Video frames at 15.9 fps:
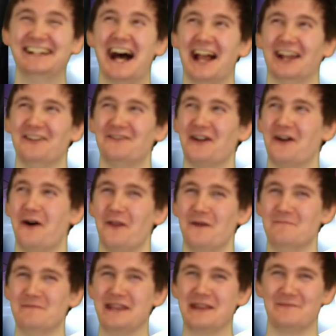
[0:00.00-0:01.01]
I love all
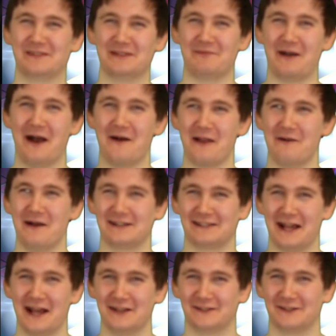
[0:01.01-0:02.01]
the memes about it where
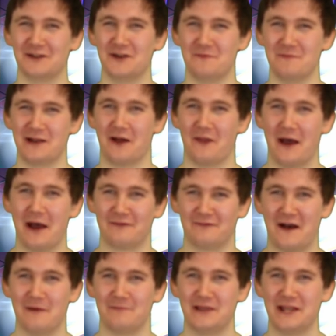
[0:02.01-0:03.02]
it's a zoom in on that
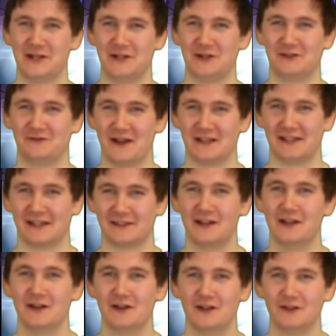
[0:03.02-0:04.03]
Fat Pikachu's face says,
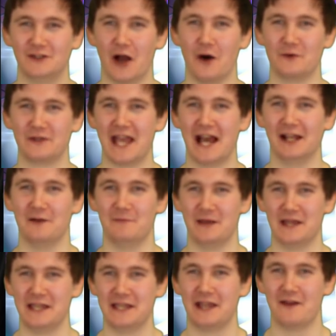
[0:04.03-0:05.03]
"Don't yell at
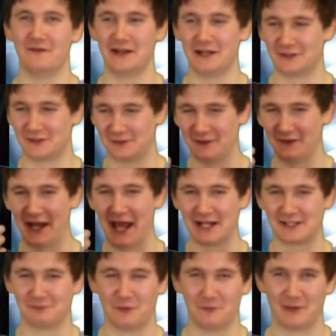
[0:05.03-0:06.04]
me," and then it's just the
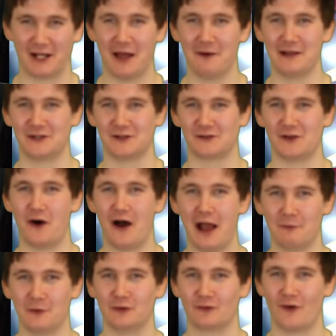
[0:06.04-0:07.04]
next one below it is just
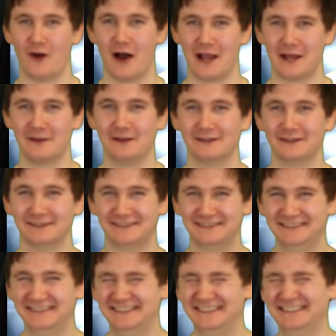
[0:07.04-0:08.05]
"I will cry."
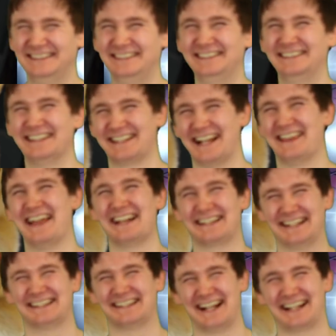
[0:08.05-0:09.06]
It's
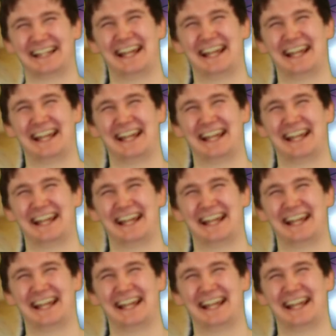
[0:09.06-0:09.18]
that's exactly